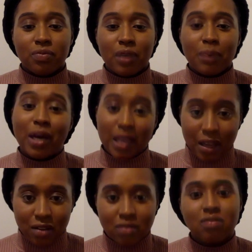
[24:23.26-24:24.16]
But
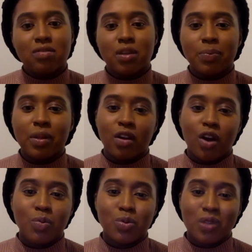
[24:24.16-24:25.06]
again, something that
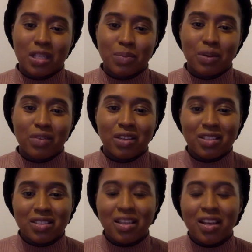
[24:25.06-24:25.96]
comes with
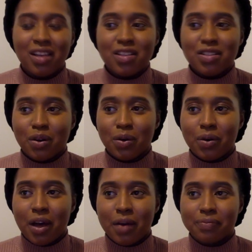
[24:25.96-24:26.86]
experience. So
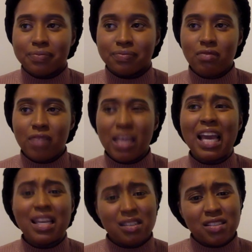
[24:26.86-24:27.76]
yeah,
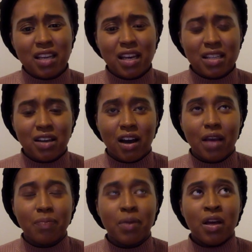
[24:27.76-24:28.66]
it does take
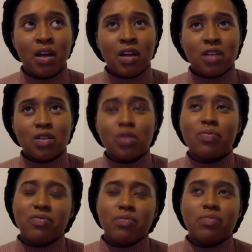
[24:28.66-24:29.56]
time. So the
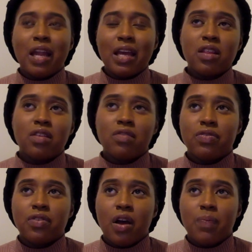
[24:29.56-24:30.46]
length of
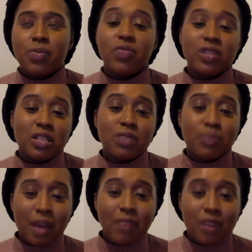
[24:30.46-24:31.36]
your visits
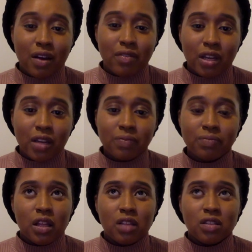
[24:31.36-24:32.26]
may vary.
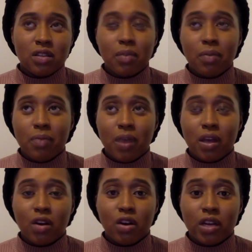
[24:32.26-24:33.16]
Some of my
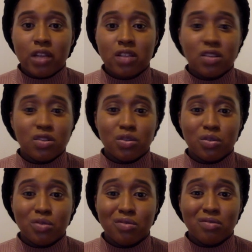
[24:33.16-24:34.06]
colleagues can
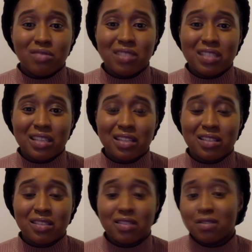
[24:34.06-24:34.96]
do
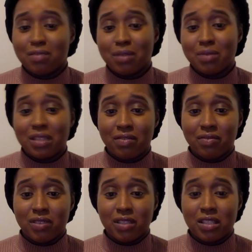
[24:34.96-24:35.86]
6, sometimes 7
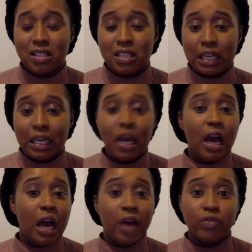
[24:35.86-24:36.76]
visits a day.
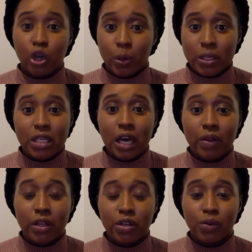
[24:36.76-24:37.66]
I have no idea how
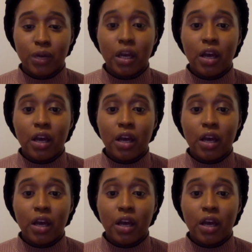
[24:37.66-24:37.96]
they do it,